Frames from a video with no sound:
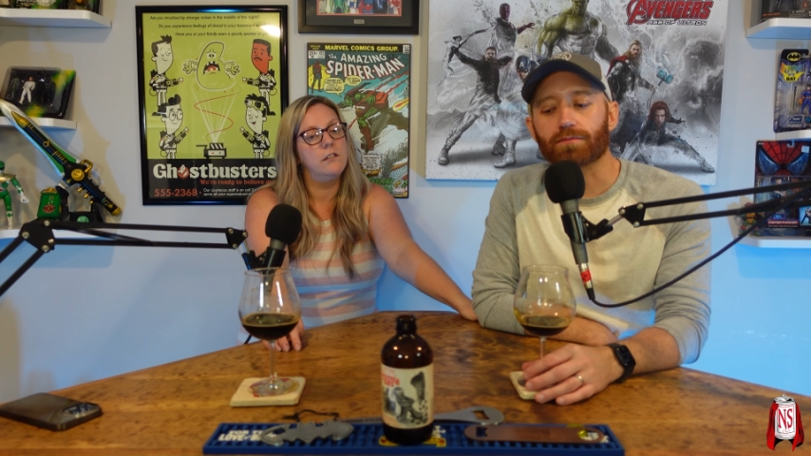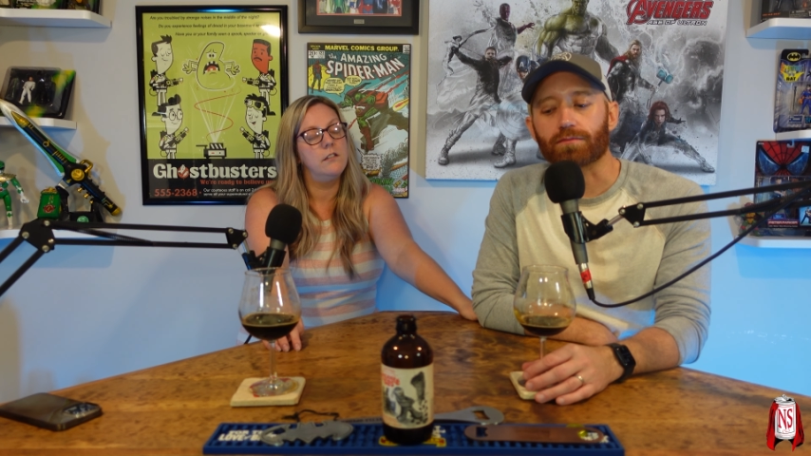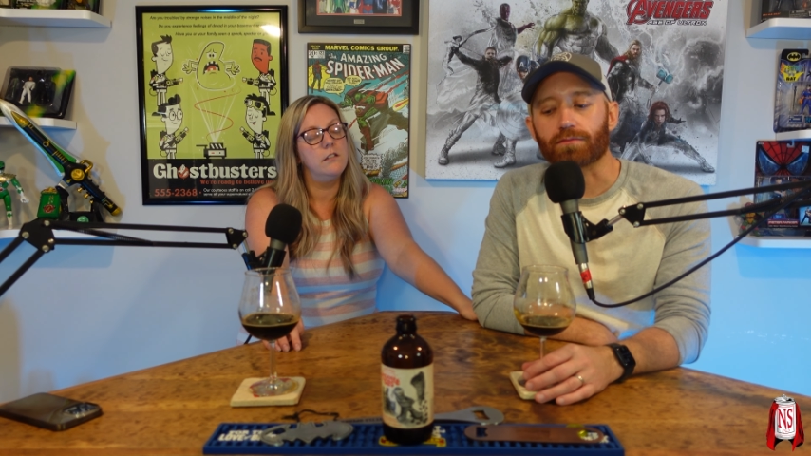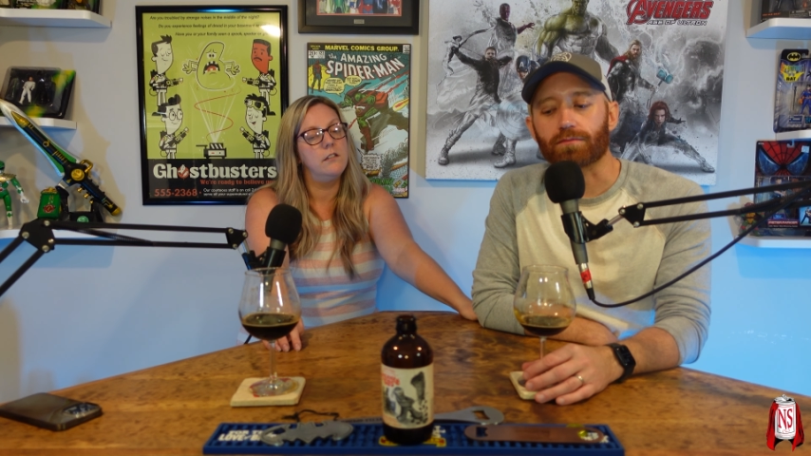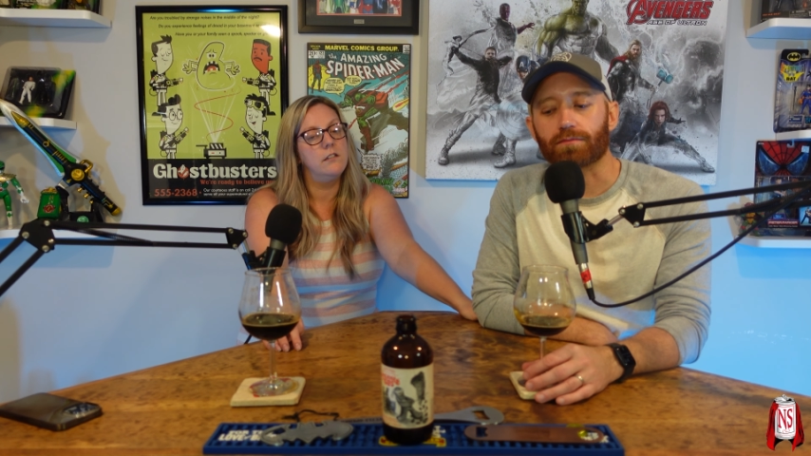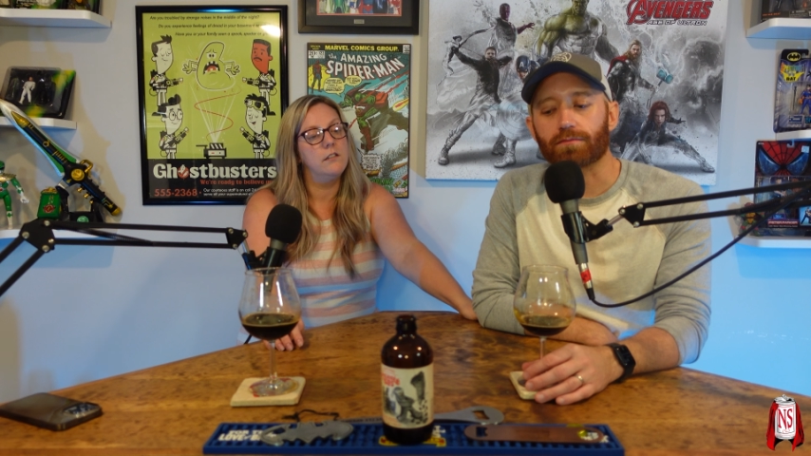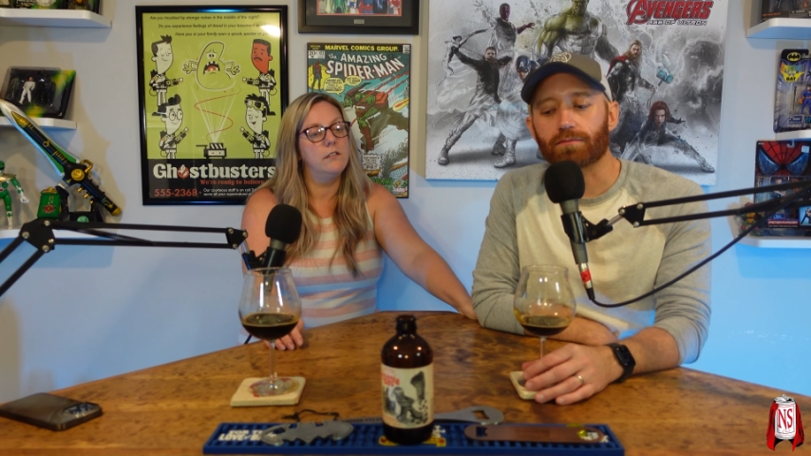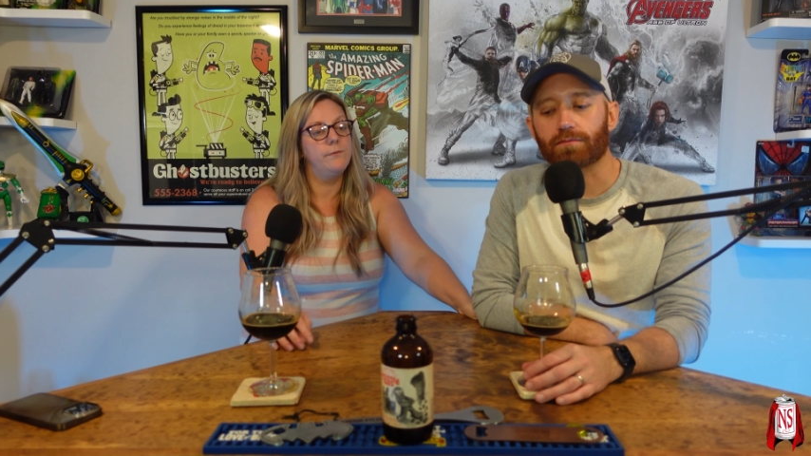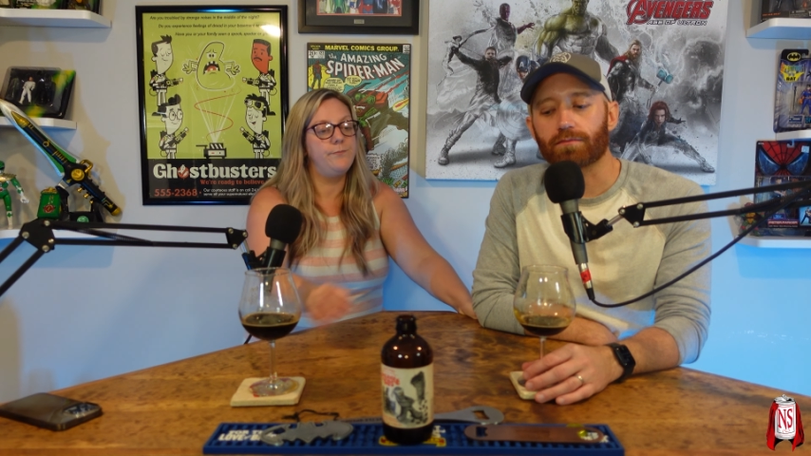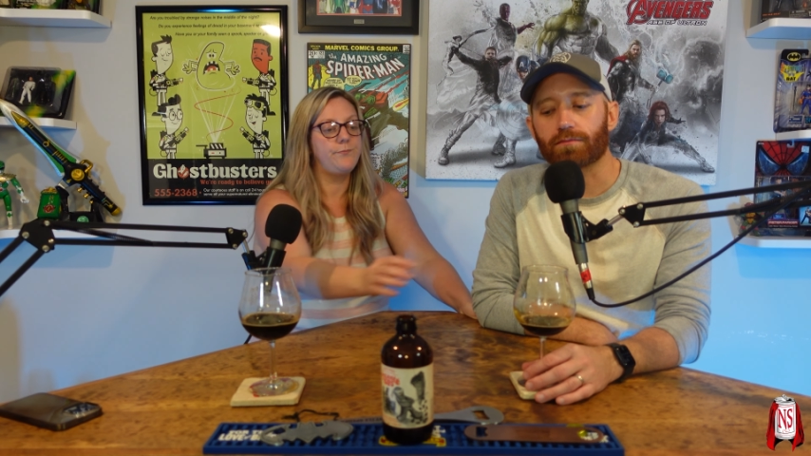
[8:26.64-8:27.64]

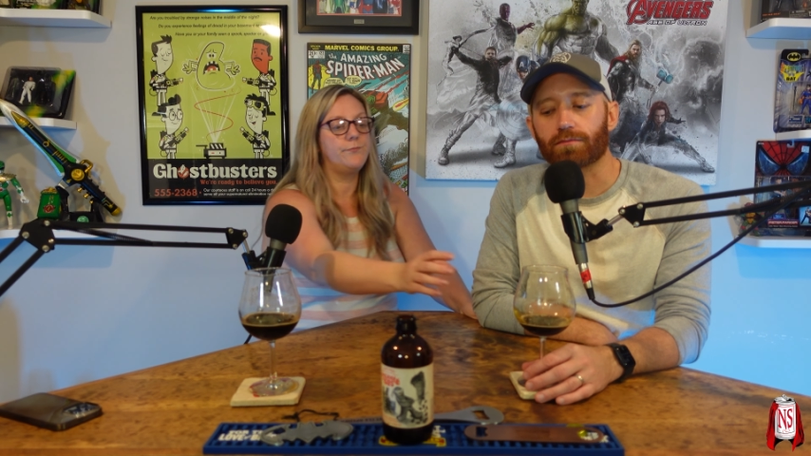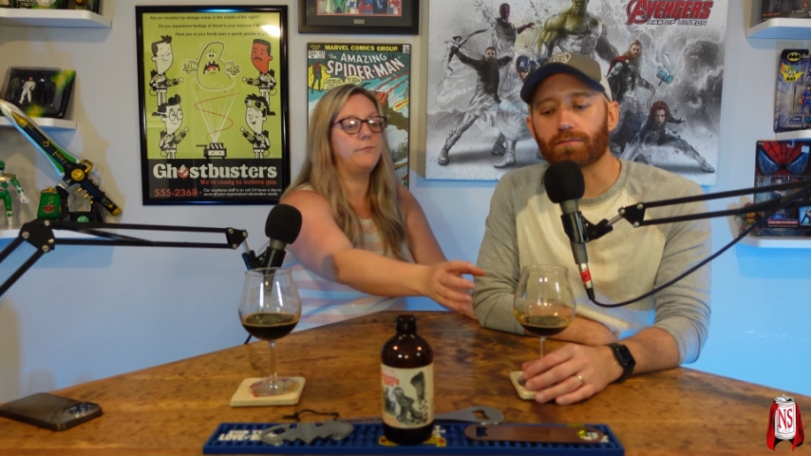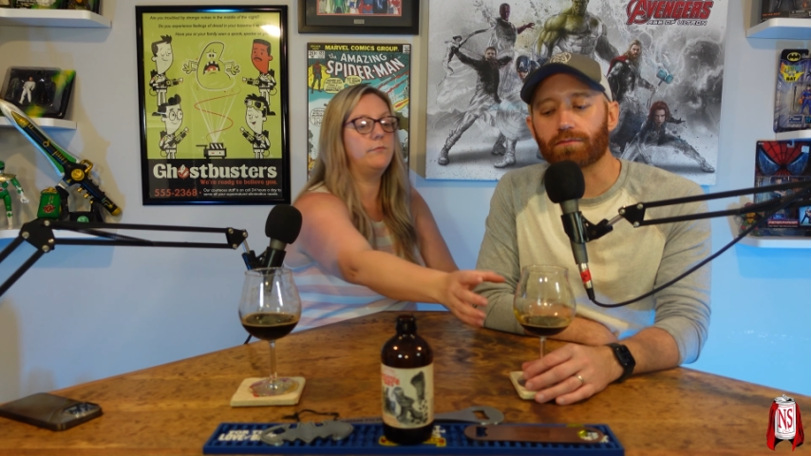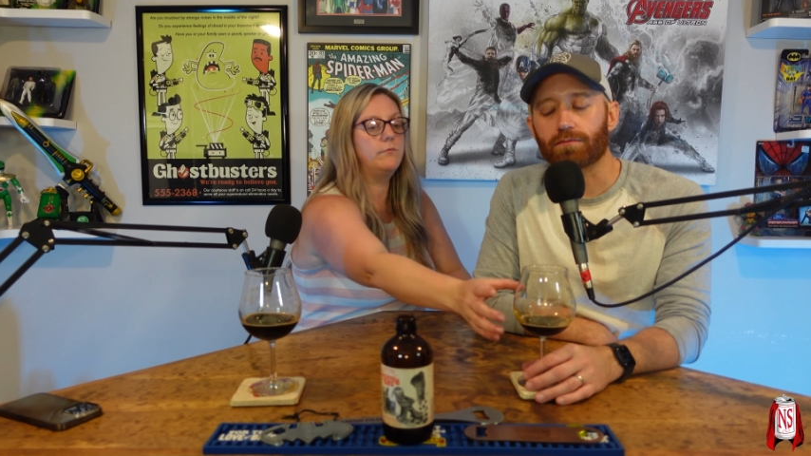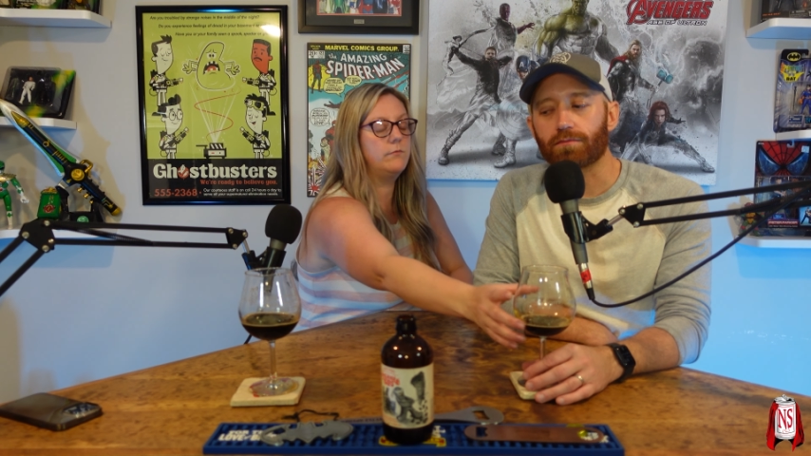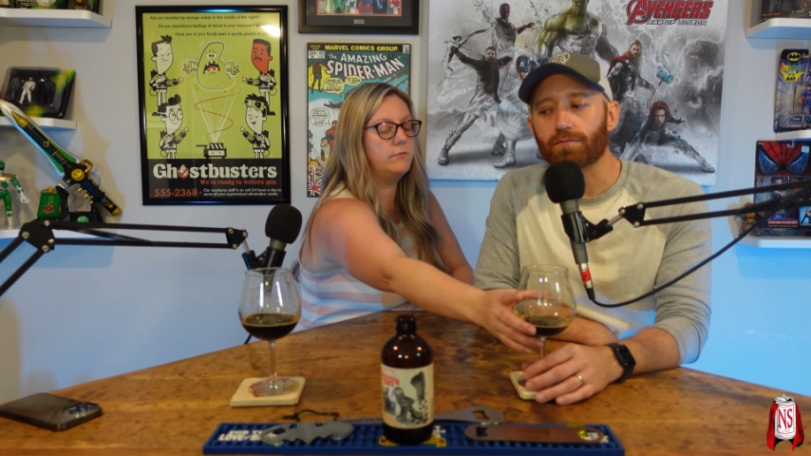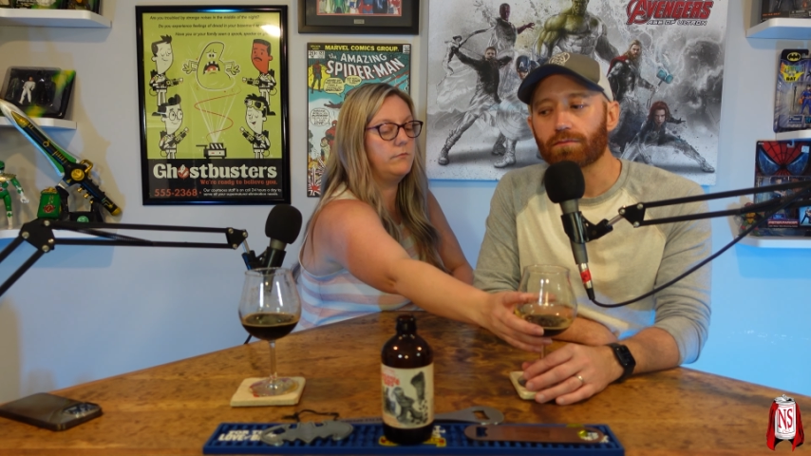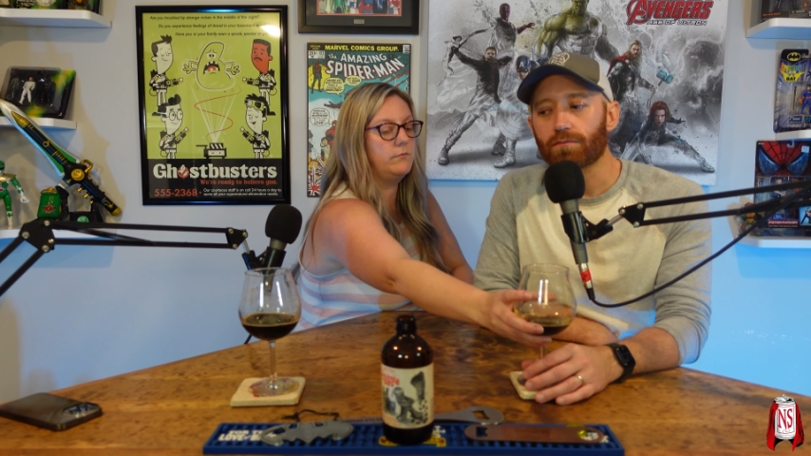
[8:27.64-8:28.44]
Nothing is said.